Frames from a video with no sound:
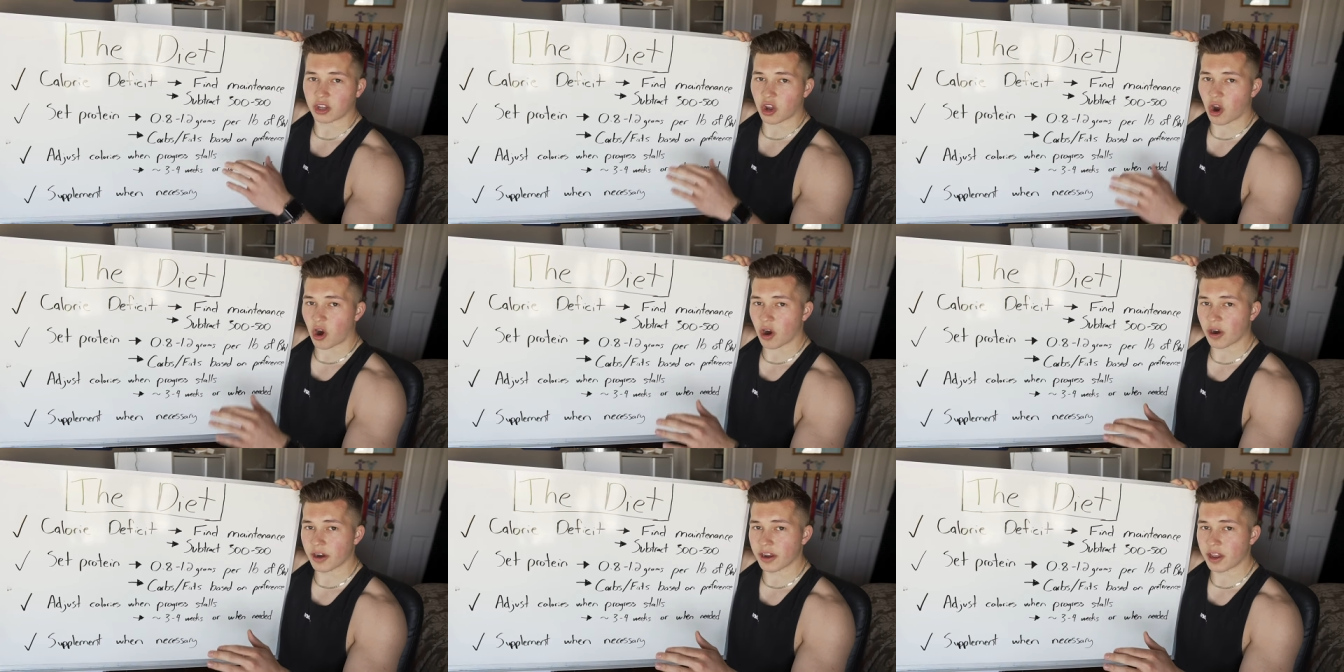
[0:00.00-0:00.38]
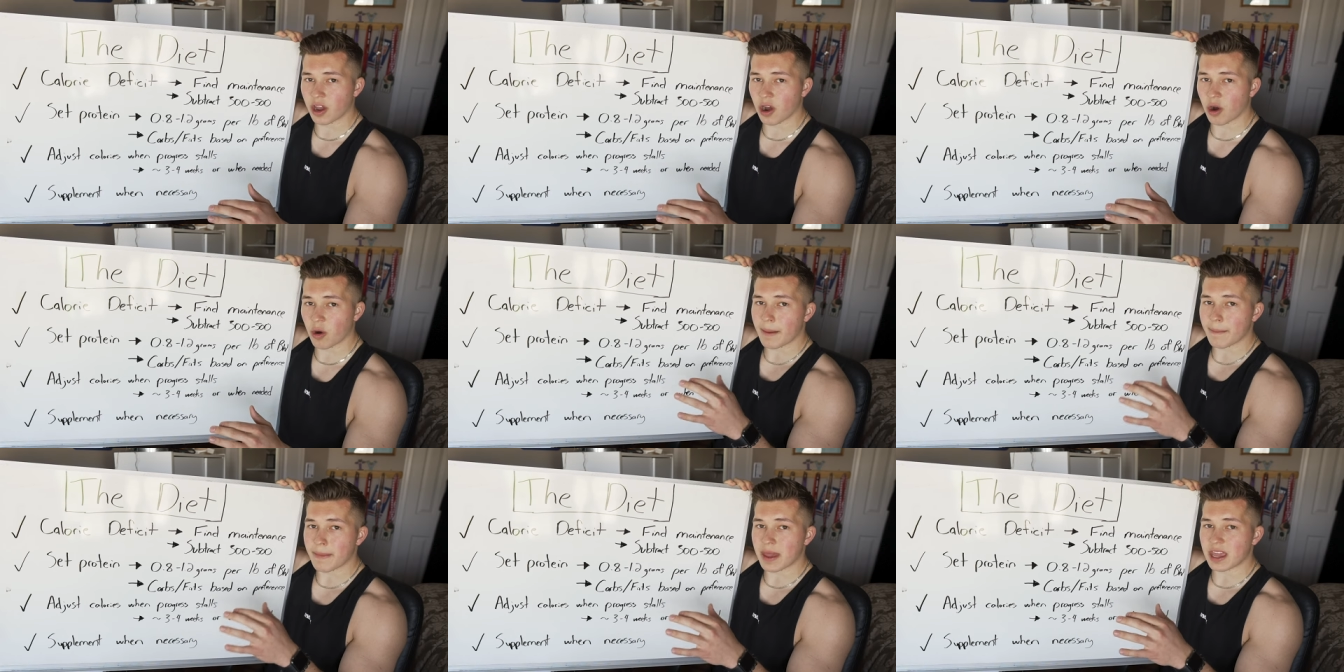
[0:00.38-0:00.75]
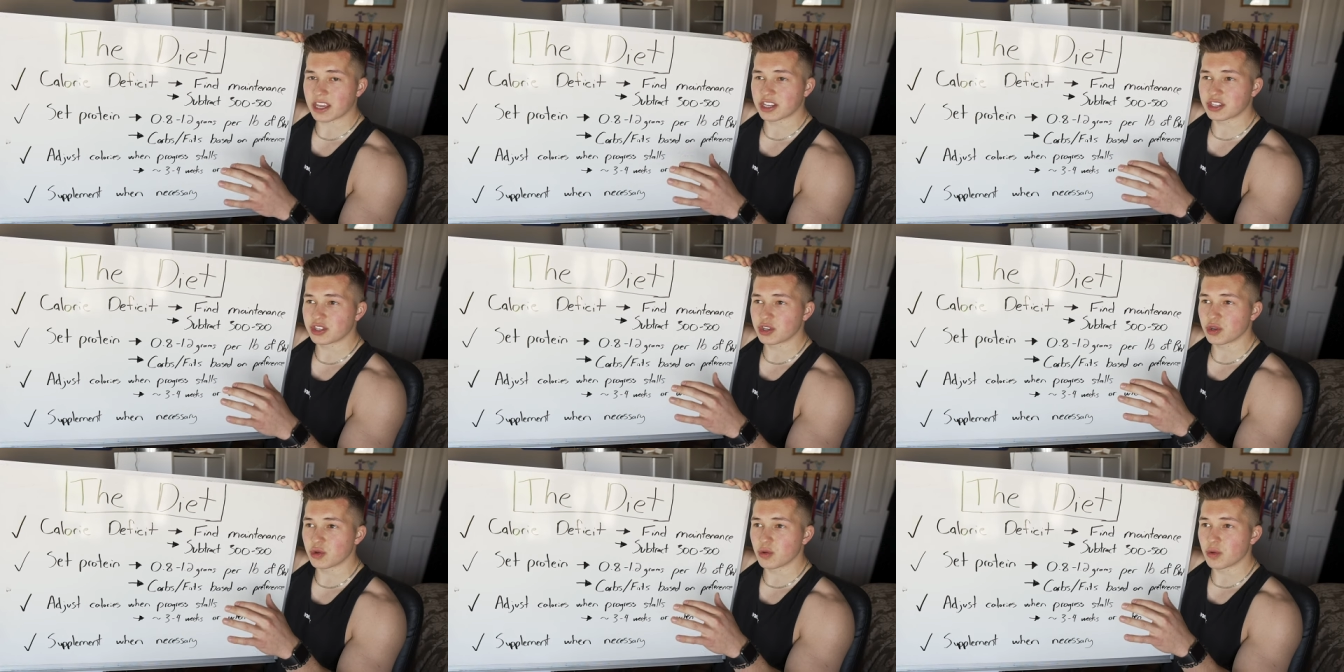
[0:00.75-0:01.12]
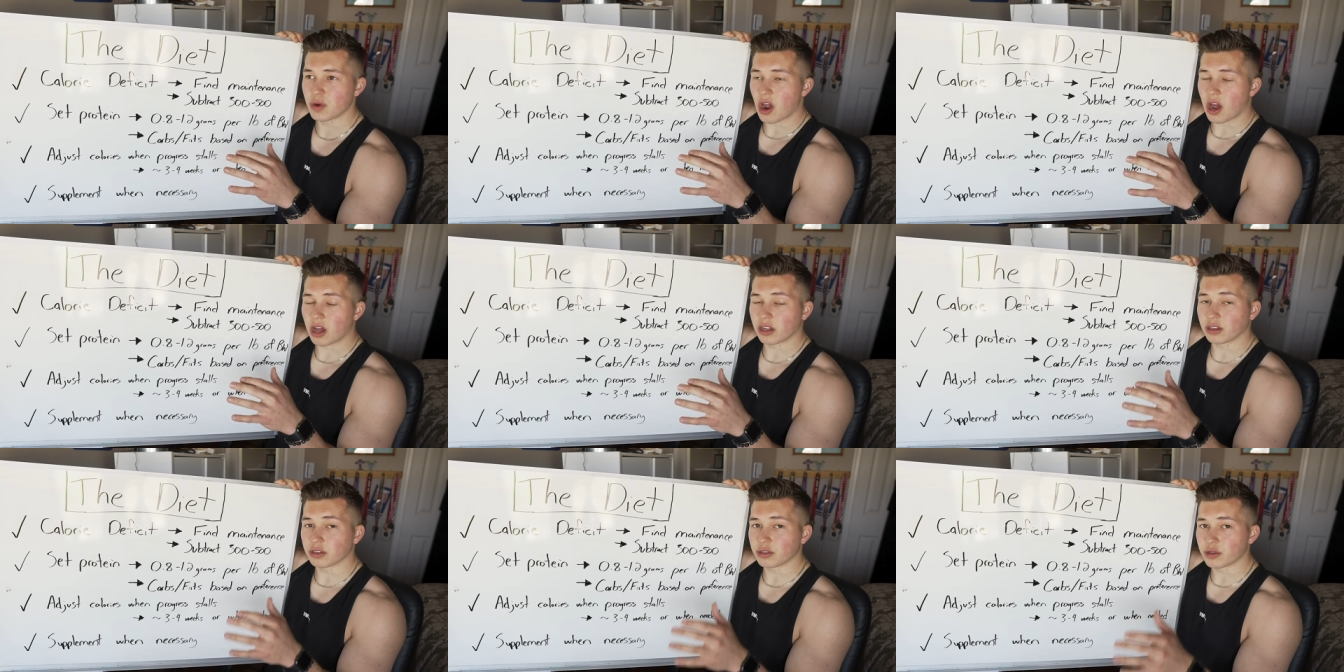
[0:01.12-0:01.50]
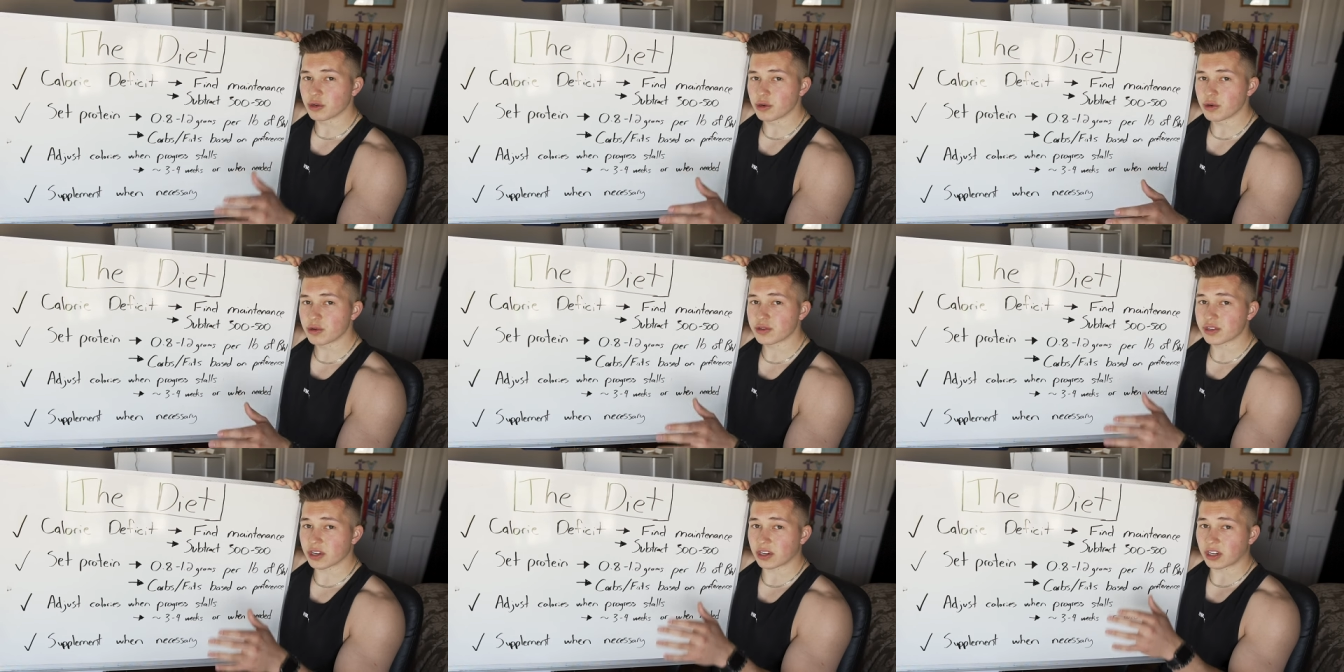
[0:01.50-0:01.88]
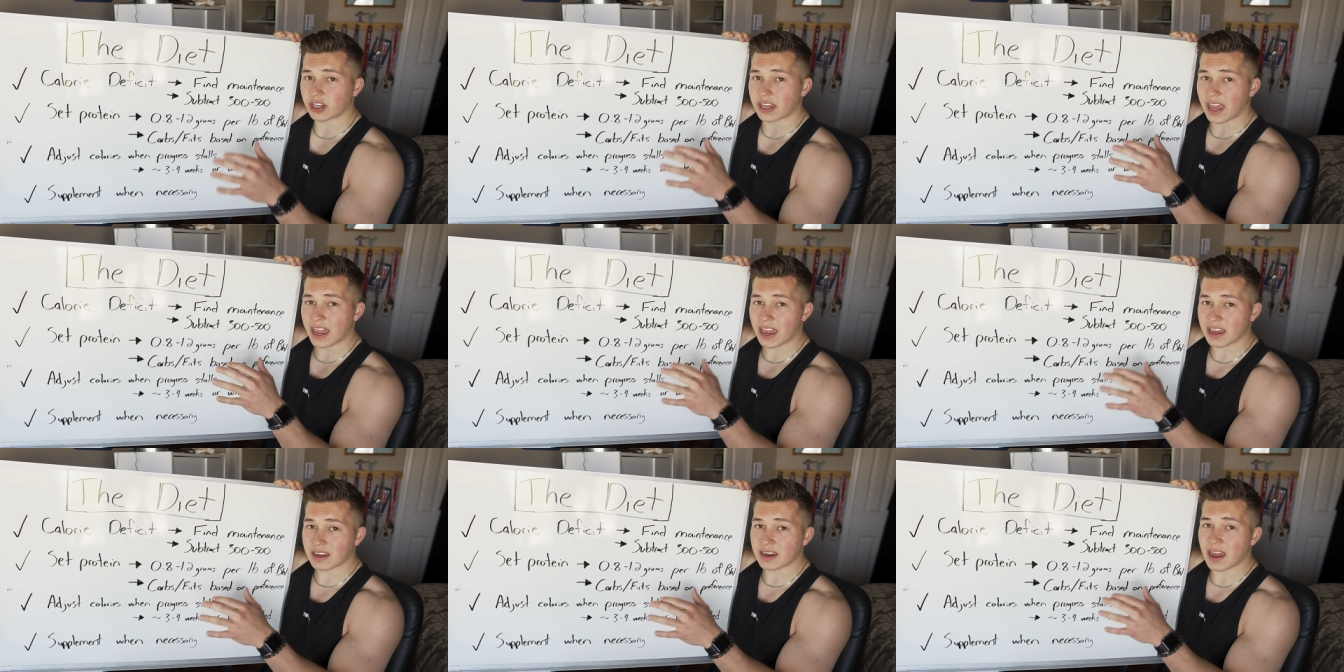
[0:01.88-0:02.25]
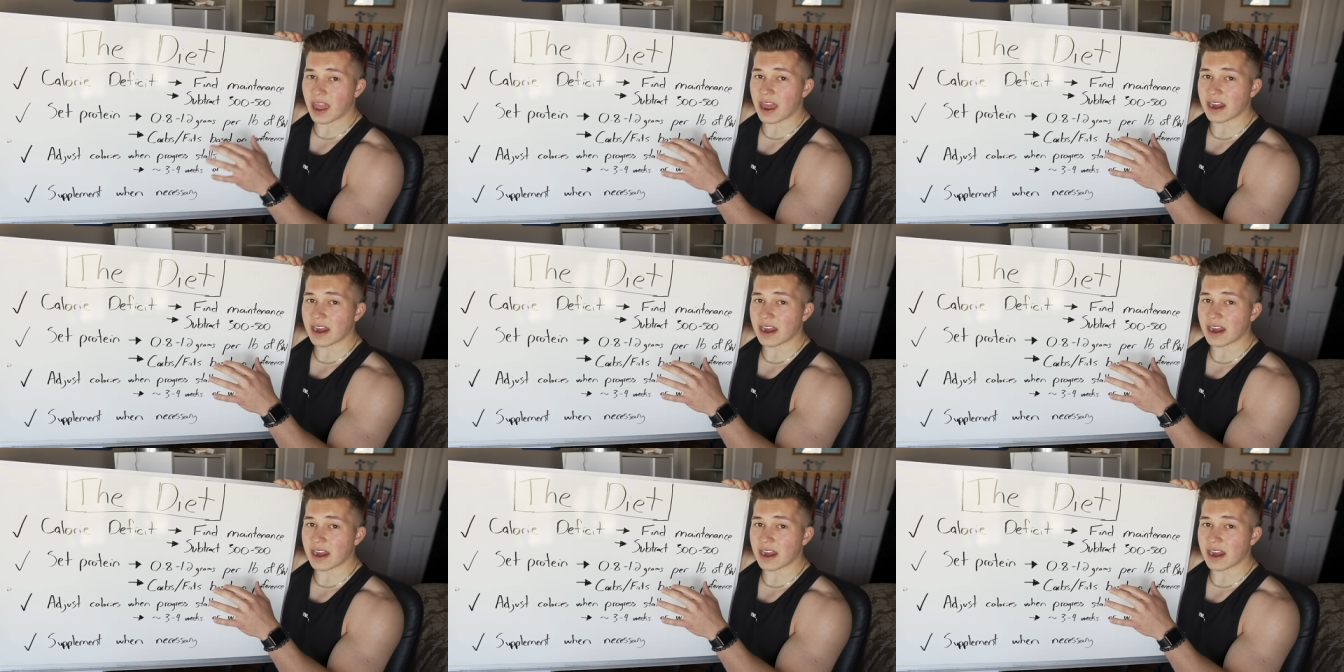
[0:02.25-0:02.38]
cardio that makes you not lose or gain